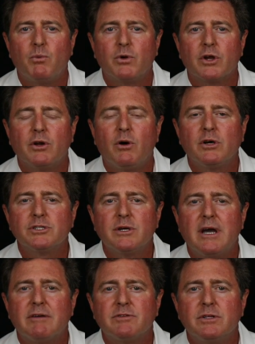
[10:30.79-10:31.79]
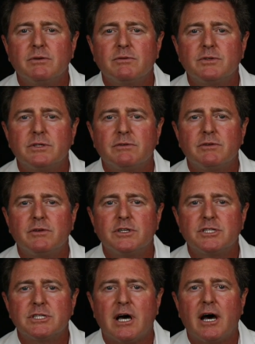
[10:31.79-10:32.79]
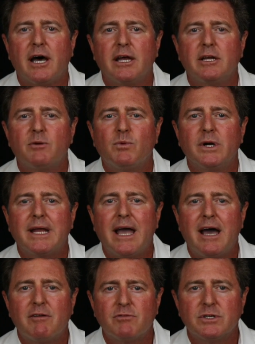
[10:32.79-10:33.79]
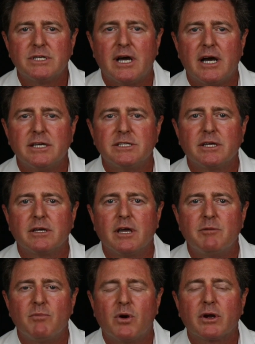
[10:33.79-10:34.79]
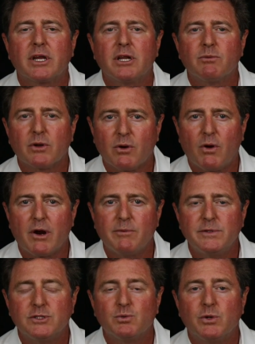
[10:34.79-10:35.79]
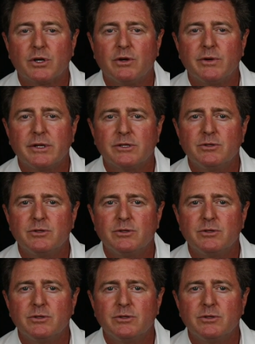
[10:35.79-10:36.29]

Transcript: We're going to also have to decide on what advertising and marketing requirements we're going